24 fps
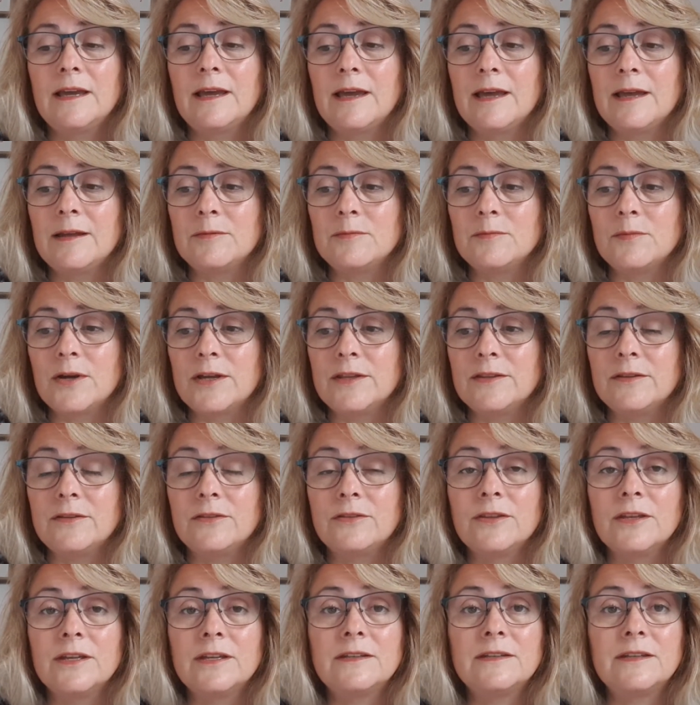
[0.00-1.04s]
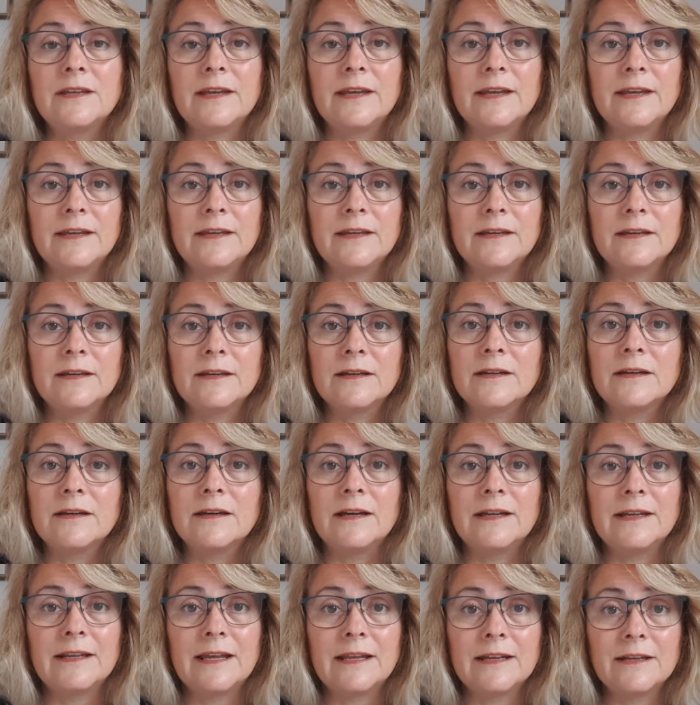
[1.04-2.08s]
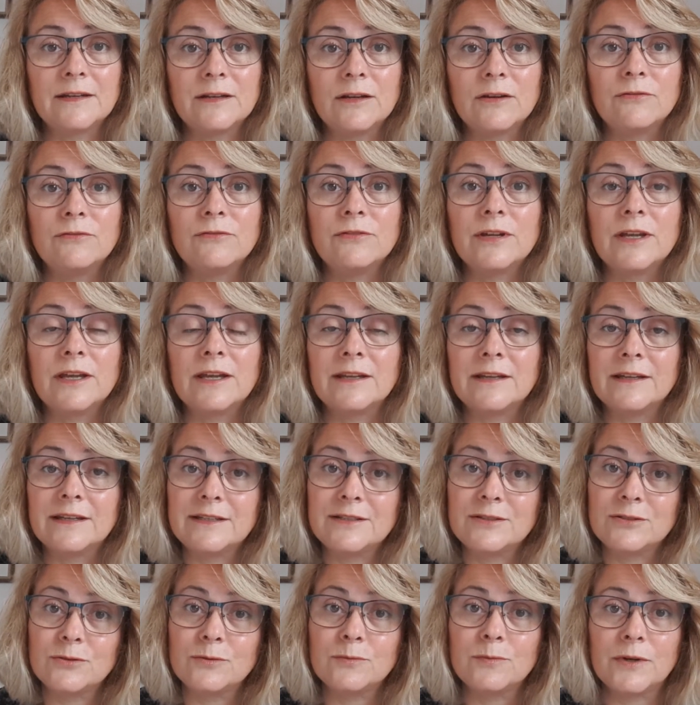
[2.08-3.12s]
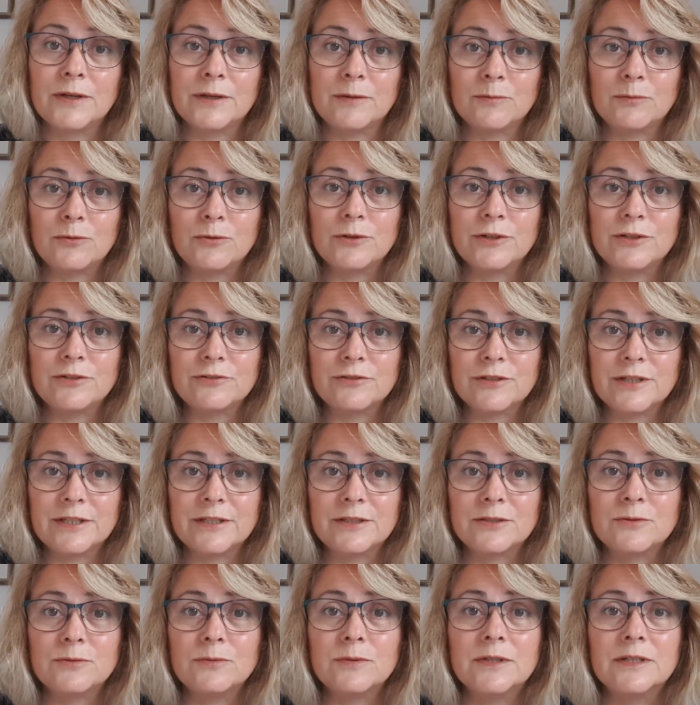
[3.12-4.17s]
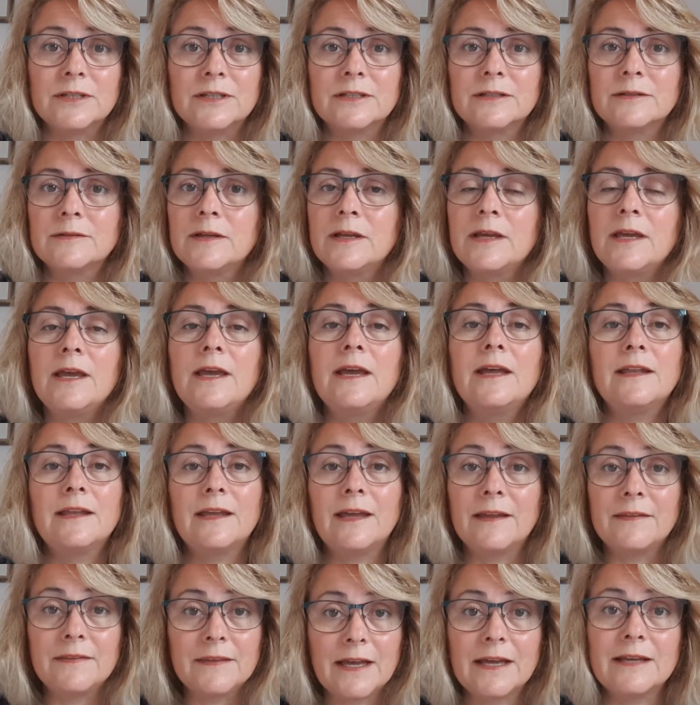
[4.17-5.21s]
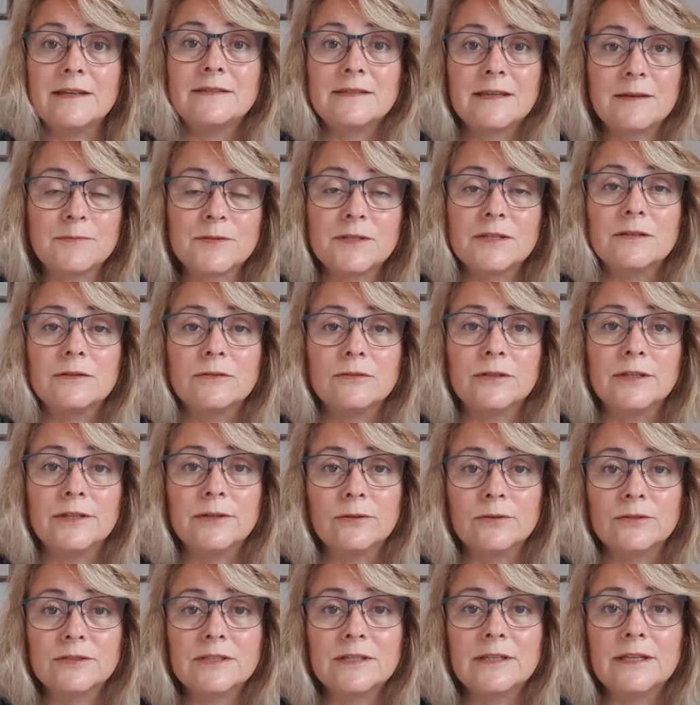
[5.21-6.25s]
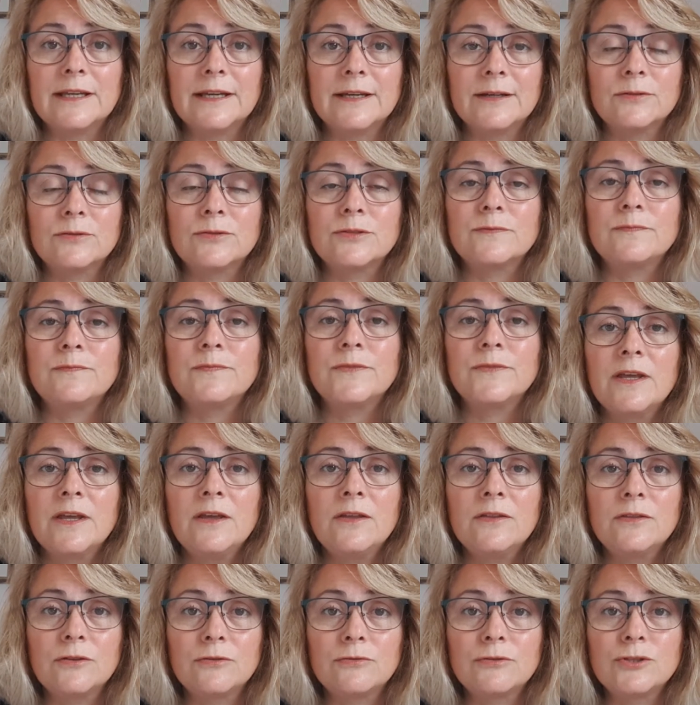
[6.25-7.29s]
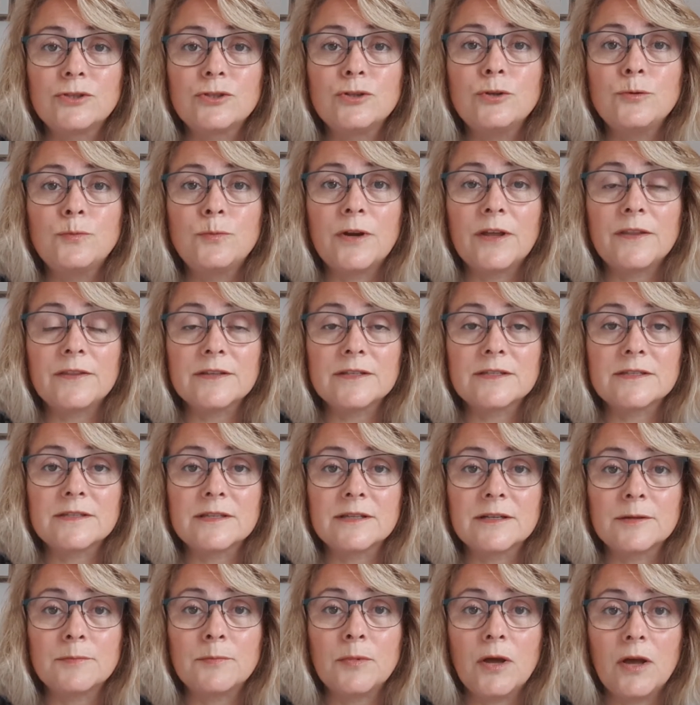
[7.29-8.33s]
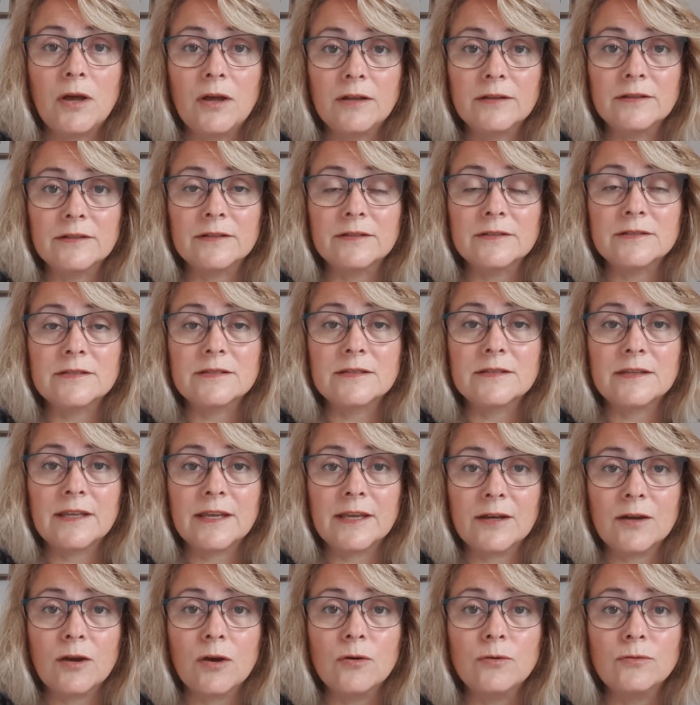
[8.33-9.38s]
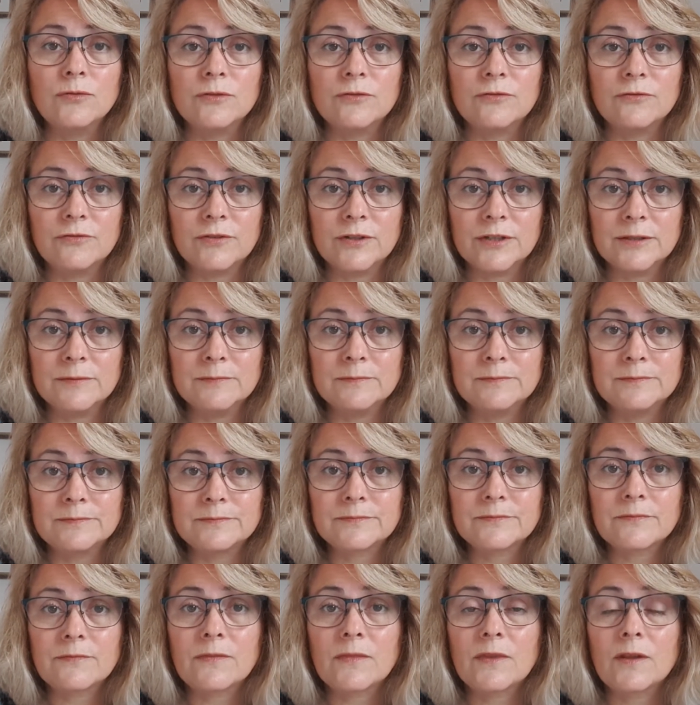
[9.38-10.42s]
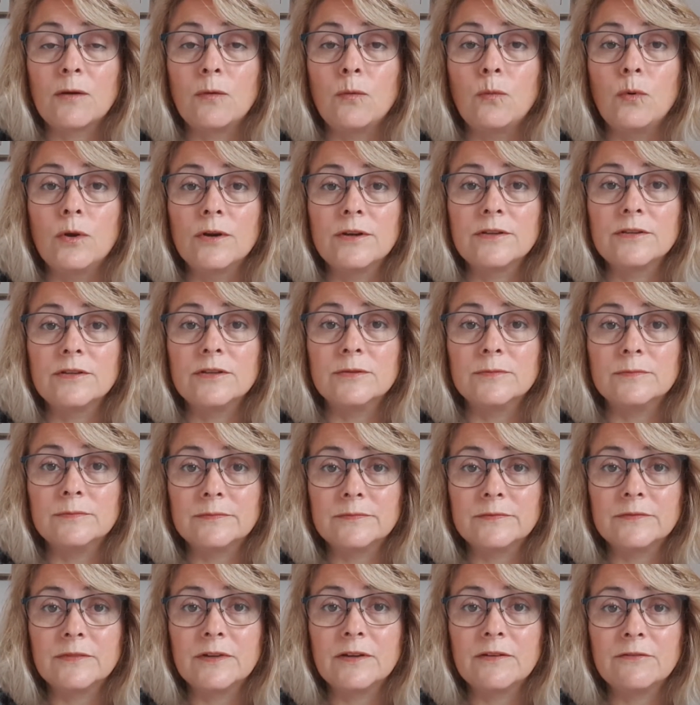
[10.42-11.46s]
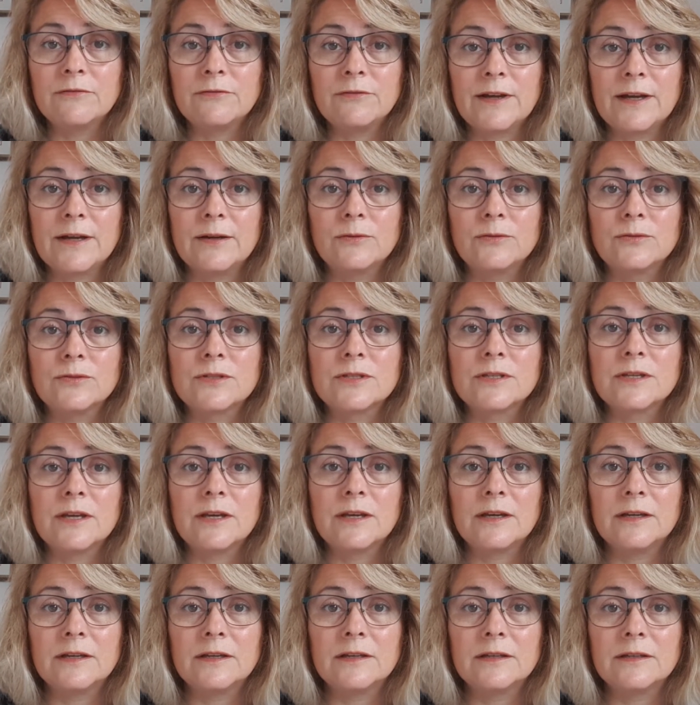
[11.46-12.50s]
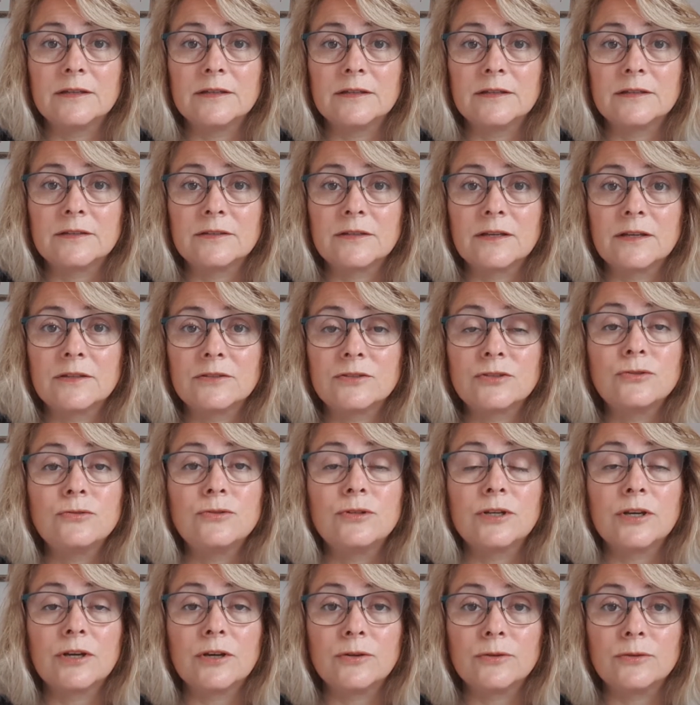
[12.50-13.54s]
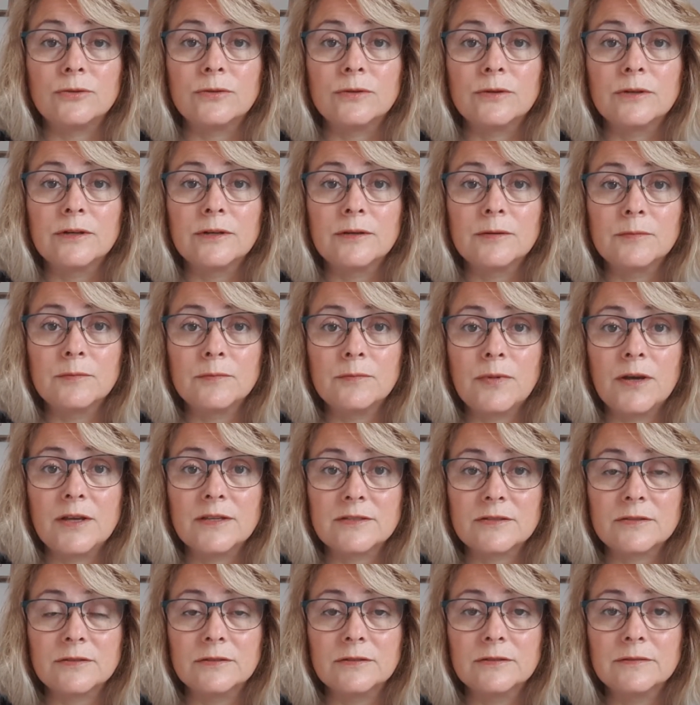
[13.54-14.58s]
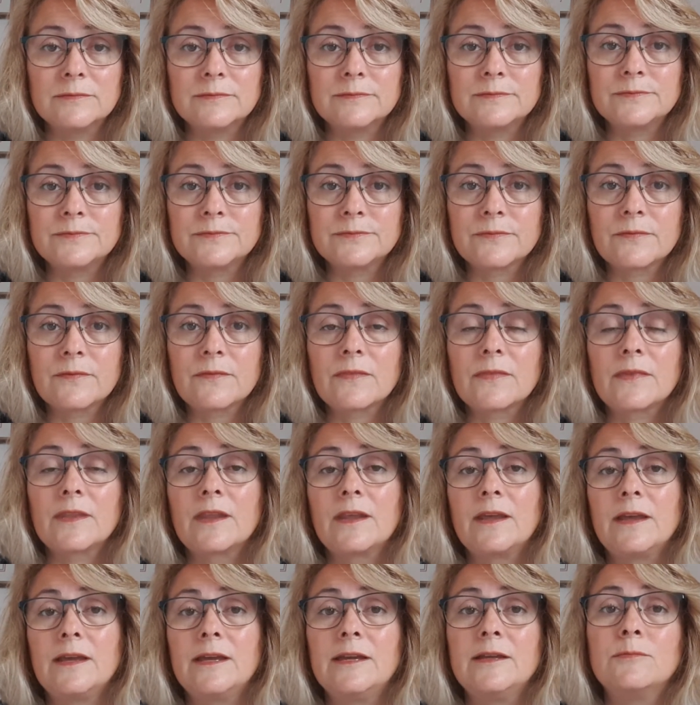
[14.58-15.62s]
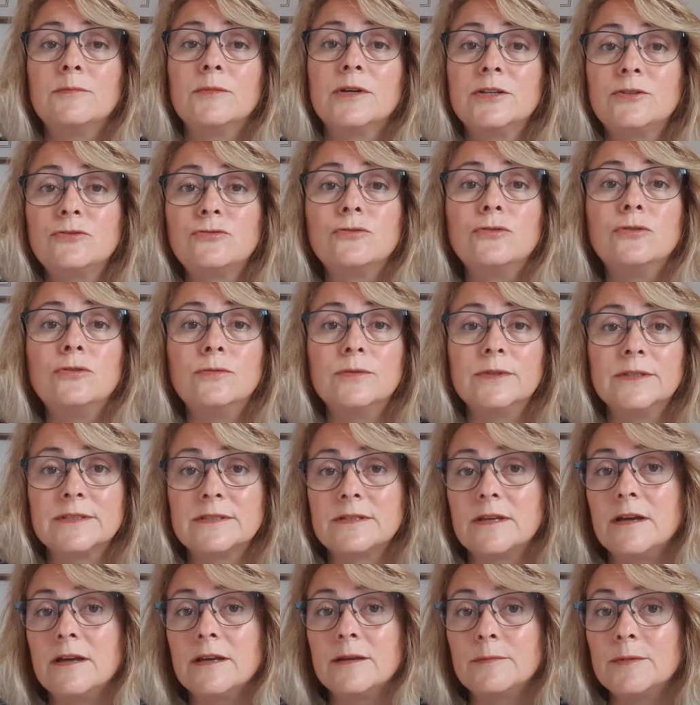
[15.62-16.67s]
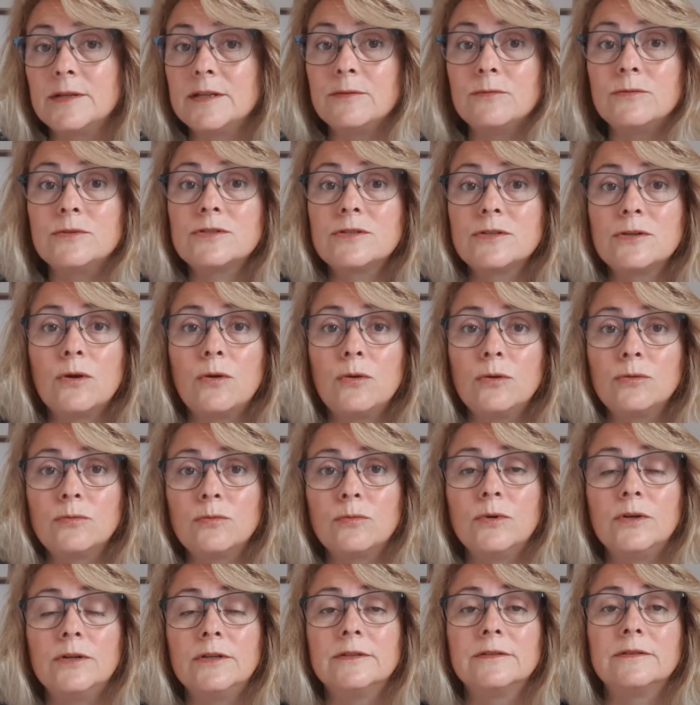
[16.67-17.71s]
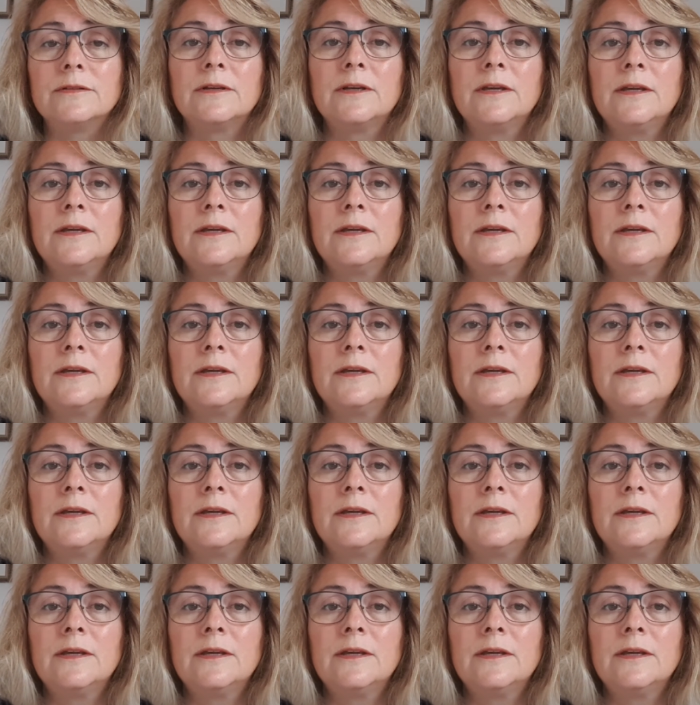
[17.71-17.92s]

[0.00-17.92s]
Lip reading: And by the third day I'd had enough and I took my embroidery into work, and that is absolutely not allowed. There are two brothers that are partners and they own the firm. One of them found a Sudoku puzzle in my drawer one time, and it was an old one.